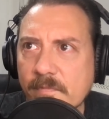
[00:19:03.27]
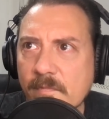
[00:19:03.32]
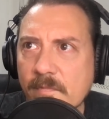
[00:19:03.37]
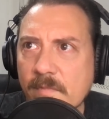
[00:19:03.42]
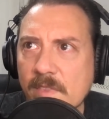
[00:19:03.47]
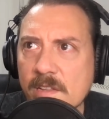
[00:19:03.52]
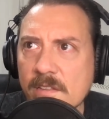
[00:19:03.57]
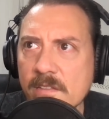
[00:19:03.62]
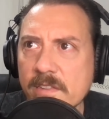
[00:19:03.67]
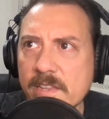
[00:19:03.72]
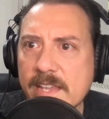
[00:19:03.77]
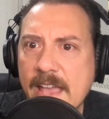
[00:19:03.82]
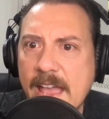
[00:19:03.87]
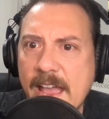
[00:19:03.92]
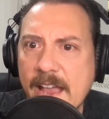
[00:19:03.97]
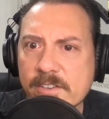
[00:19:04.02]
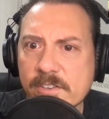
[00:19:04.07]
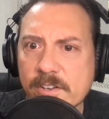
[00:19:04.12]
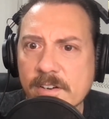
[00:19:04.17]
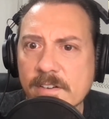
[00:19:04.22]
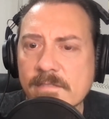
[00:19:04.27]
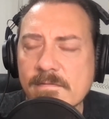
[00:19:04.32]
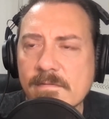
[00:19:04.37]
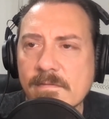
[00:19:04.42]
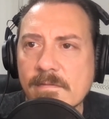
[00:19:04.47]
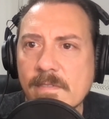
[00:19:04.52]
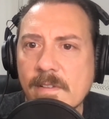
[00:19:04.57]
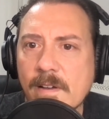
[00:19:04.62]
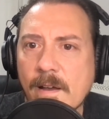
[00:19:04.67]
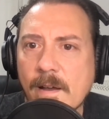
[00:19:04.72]
the actor,
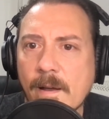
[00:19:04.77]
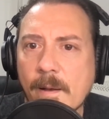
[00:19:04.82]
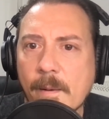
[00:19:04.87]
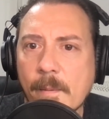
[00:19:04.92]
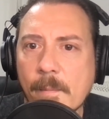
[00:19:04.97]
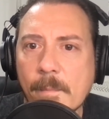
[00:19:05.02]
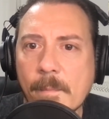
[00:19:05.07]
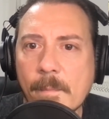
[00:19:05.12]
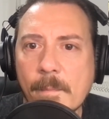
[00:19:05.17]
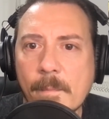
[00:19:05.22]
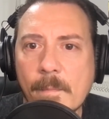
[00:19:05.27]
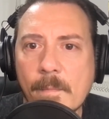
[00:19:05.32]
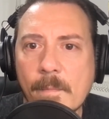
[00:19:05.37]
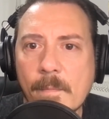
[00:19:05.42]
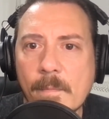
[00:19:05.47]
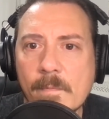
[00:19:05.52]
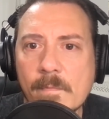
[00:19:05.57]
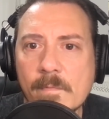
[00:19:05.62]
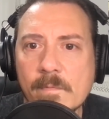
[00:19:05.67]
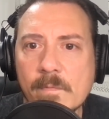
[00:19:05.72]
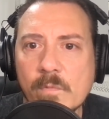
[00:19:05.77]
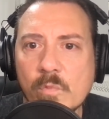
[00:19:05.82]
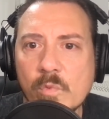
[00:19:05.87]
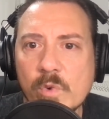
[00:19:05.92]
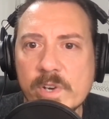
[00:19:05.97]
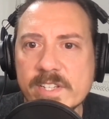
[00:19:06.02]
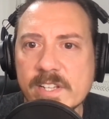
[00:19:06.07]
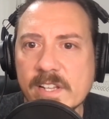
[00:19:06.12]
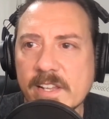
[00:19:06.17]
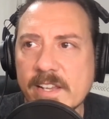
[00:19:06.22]

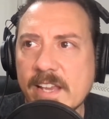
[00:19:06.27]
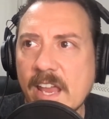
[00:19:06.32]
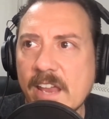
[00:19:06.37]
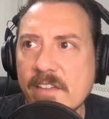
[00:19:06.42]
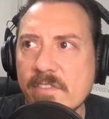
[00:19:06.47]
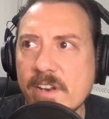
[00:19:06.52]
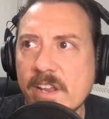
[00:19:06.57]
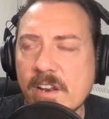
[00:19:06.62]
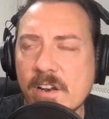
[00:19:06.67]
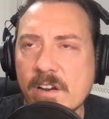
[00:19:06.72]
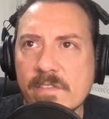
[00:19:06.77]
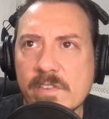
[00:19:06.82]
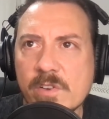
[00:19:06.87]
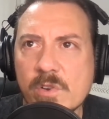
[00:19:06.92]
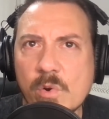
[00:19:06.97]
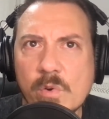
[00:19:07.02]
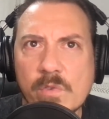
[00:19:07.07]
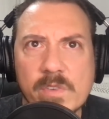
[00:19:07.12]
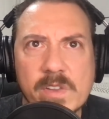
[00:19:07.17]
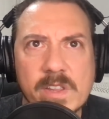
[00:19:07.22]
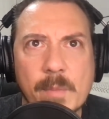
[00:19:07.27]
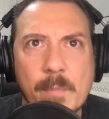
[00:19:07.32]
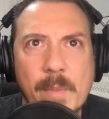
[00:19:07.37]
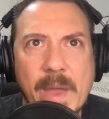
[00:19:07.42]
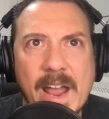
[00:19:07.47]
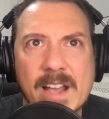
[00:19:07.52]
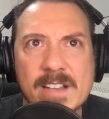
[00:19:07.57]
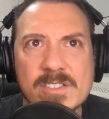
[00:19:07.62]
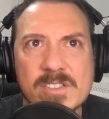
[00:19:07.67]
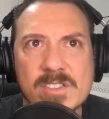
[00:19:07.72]
recently gave an interview in the
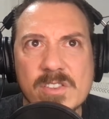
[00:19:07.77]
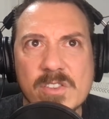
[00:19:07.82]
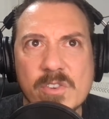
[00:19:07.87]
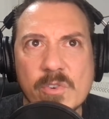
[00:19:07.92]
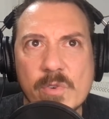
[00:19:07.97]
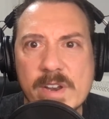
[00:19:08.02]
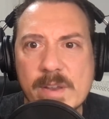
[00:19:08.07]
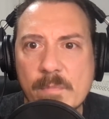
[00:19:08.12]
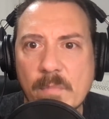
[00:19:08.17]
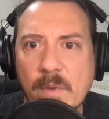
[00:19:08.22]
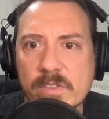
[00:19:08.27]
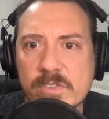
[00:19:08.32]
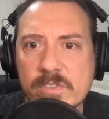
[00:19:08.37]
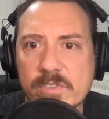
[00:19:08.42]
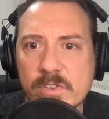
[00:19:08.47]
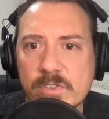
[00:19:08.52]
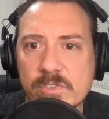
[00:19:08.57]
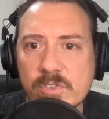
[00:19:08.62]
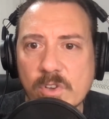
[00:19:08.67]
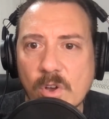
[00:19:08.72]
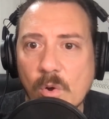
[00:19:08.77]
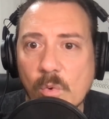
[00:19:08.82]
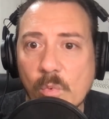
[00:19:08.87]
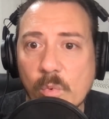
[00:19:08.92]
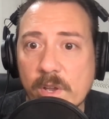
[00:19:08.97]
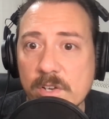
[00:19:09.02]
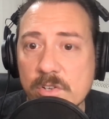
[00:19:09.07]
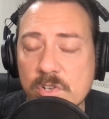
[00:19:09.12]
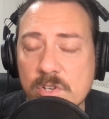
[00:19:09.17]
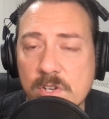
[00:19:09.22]
past 3 months or so,
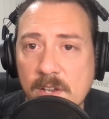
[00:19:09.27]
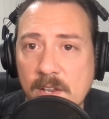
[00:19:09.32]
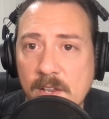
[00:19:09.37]
which